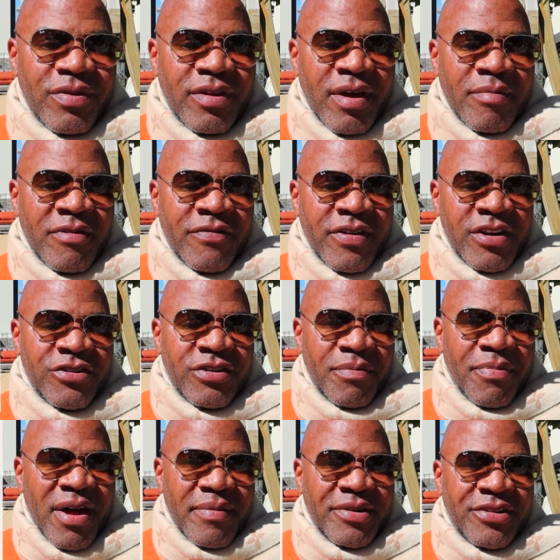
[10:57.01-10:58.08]
I'm gonna finish it
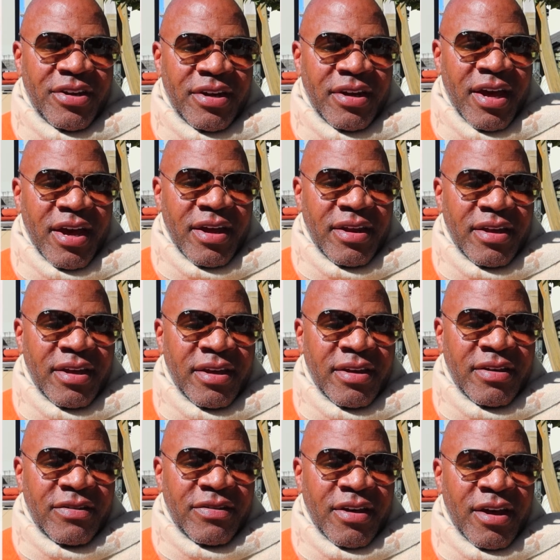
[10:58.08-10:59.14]
probably tonight,
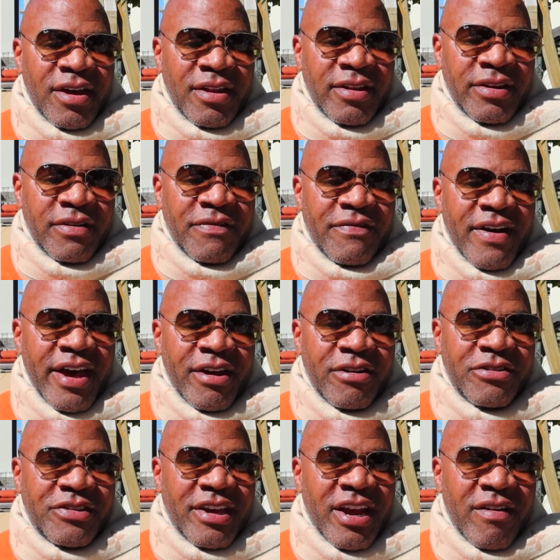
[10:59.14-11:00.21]
is Little
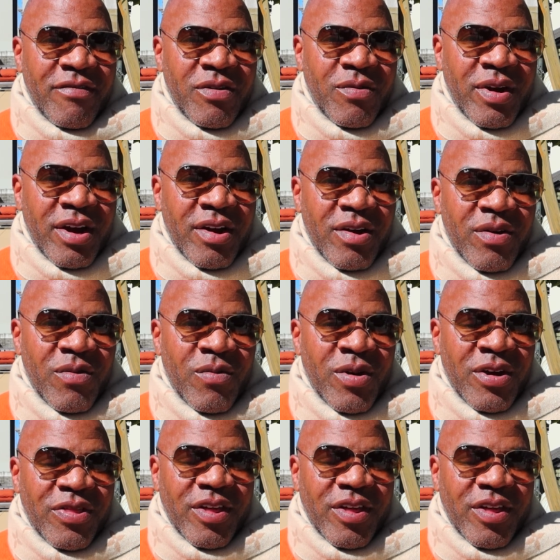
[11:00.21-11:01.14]
Fires Everywhere with